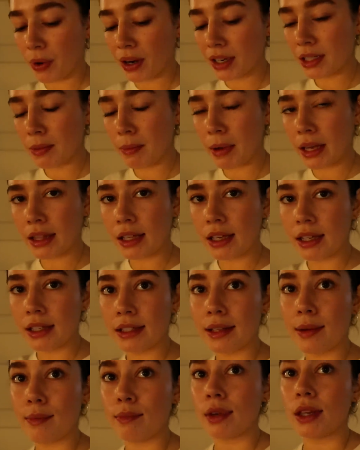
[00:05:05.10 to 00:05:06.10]
I wanted to make
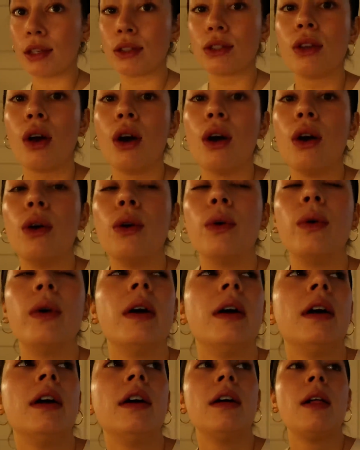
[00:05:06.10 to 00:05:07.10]
these miso
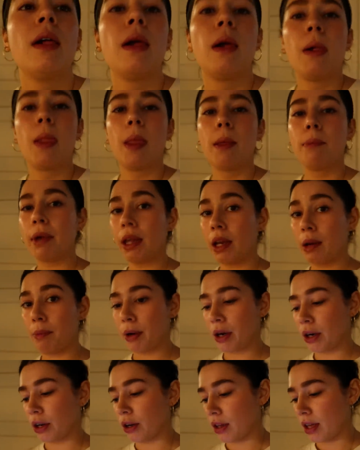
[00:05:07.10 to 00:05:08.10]
peanut
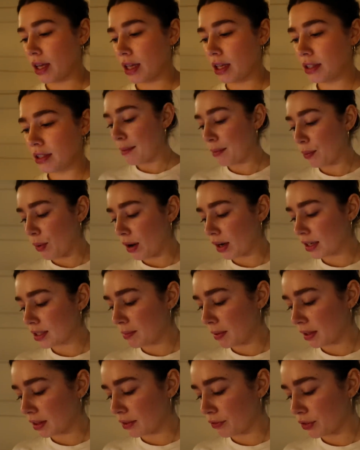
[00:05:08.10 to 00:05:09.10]
butter cookies. I've been wanting
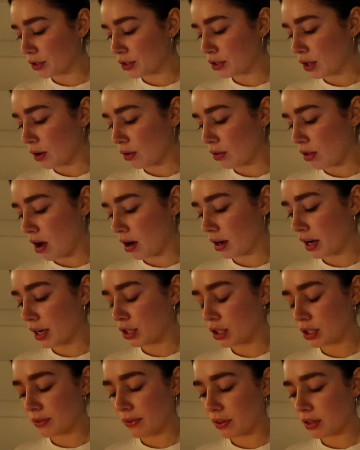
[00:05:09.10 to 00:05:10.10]
to make them for so long. I
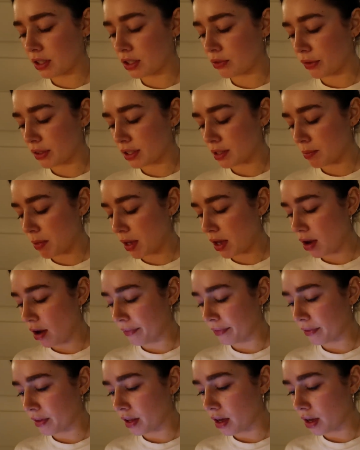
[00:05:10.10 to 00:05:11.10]
just found this recipe
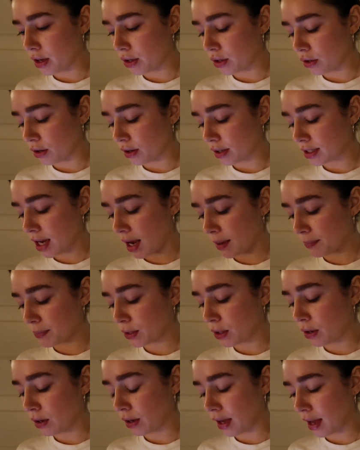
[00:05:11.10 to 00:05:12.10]
on the New York Times
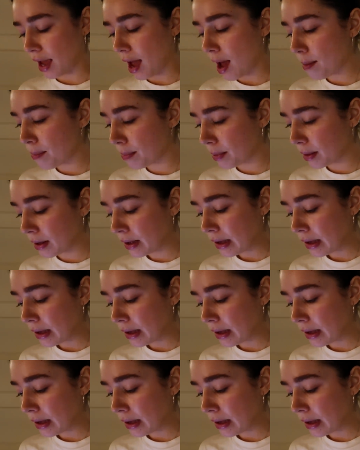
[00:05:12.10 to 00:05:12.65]
cooking app,